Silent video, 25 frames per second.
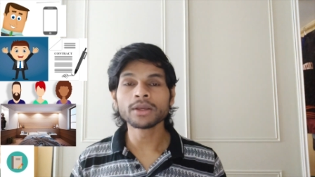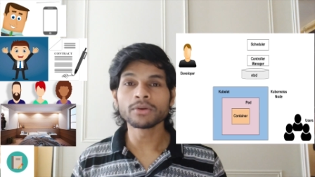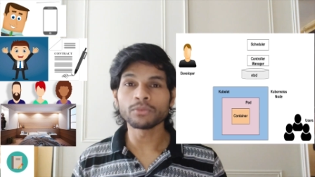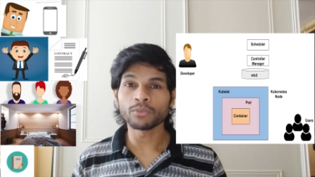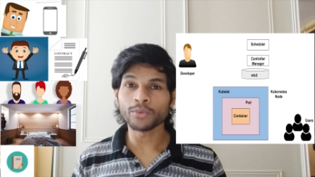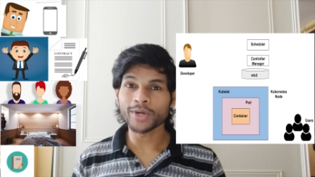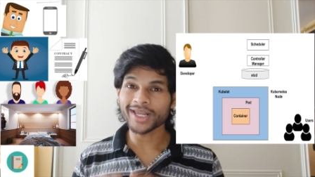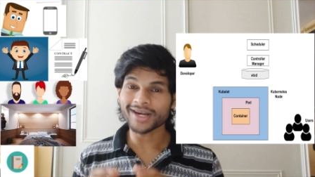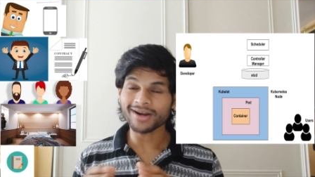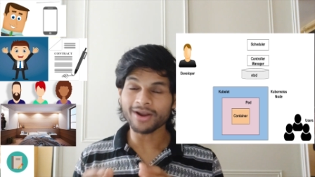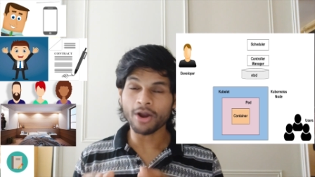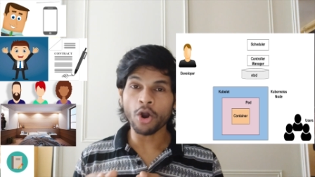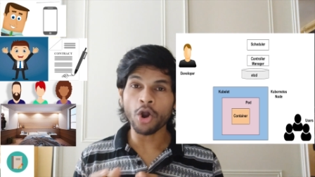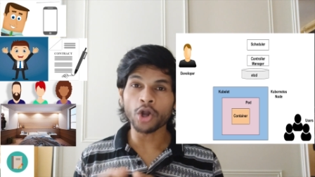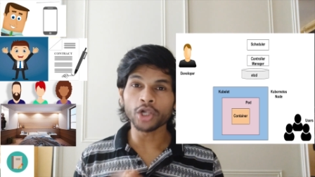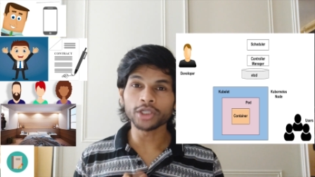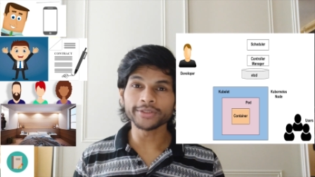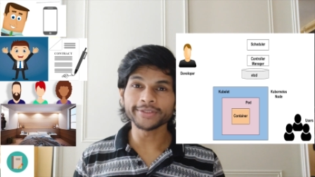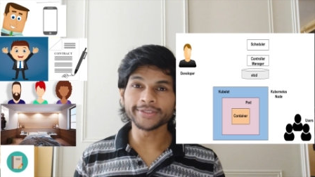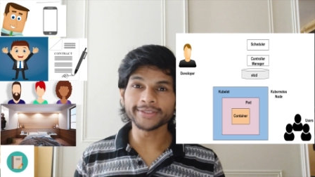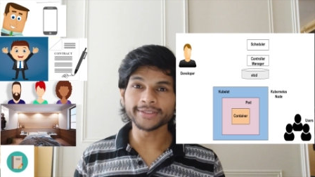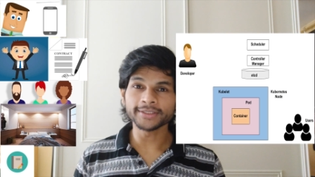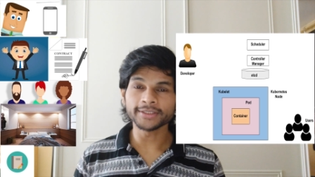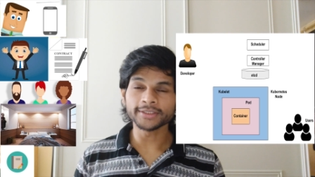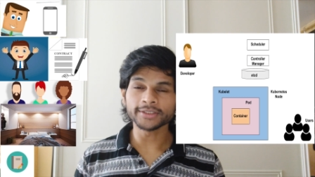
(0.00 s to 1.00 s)
where
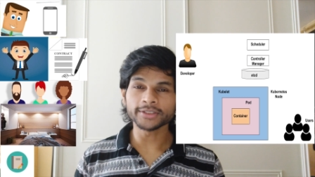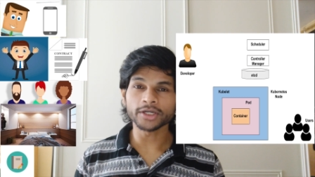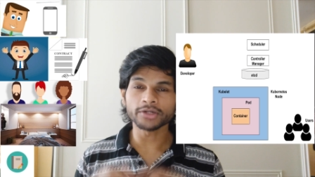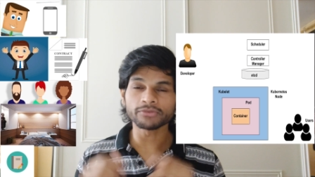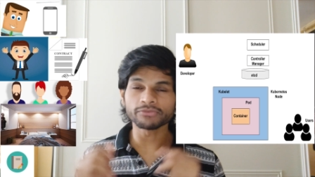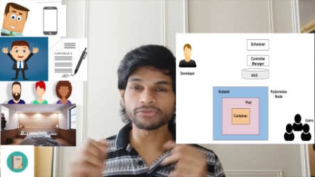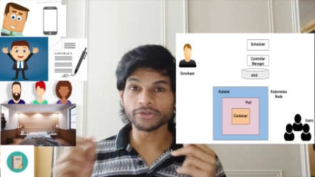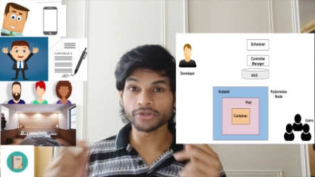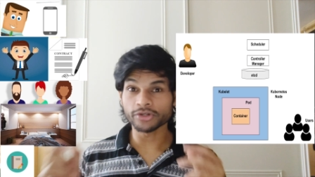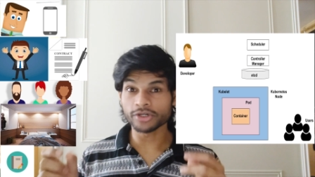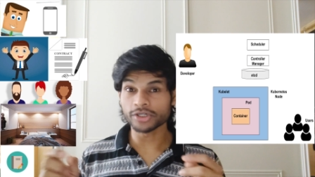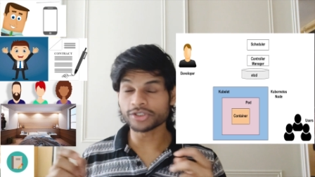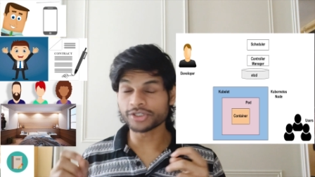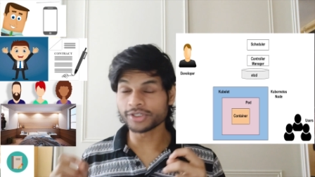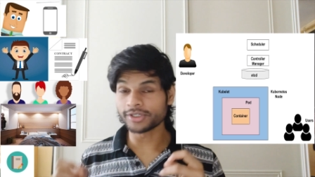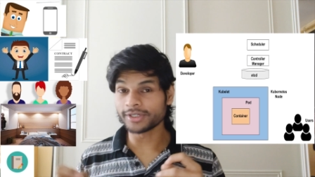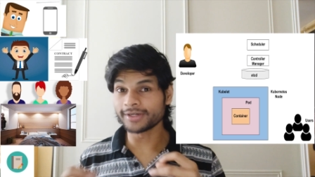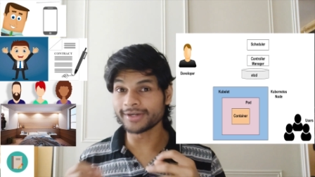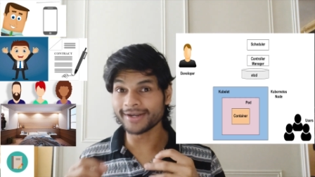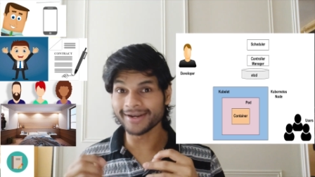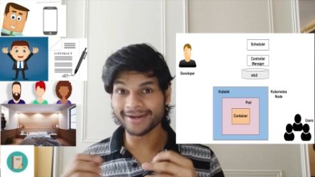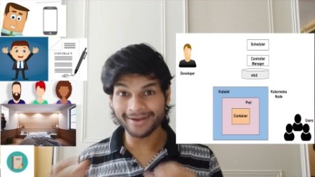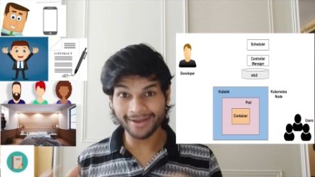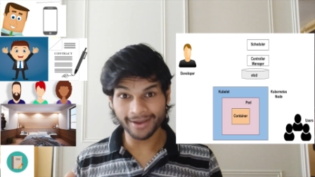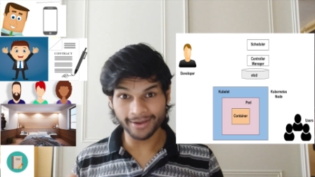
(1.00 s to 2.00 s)
all the
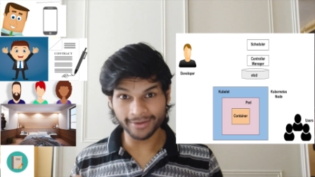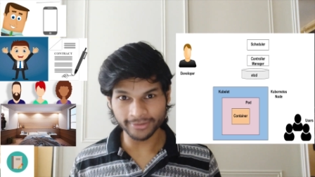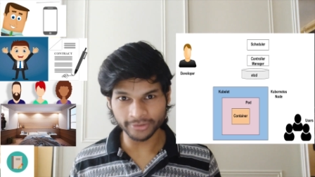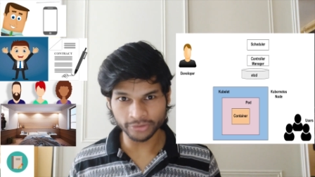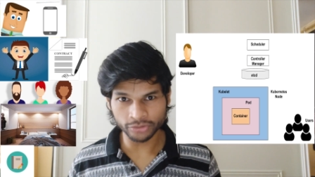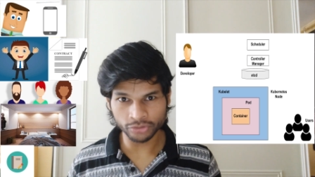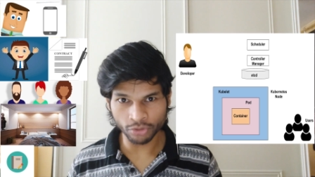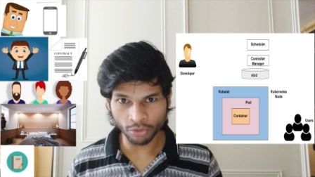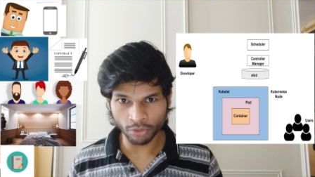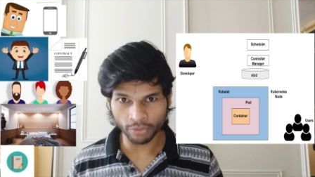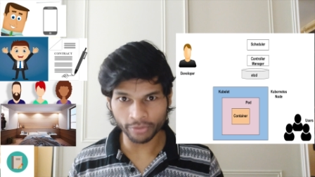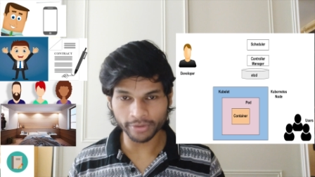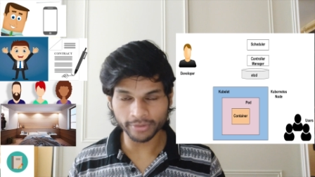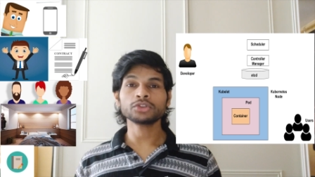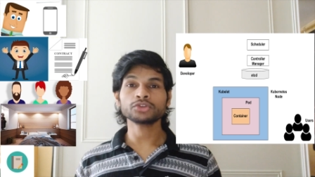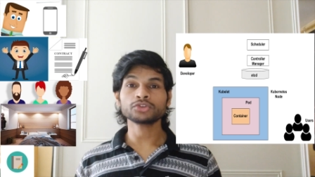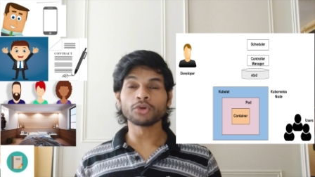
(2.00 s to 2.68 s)
configurational data is stored.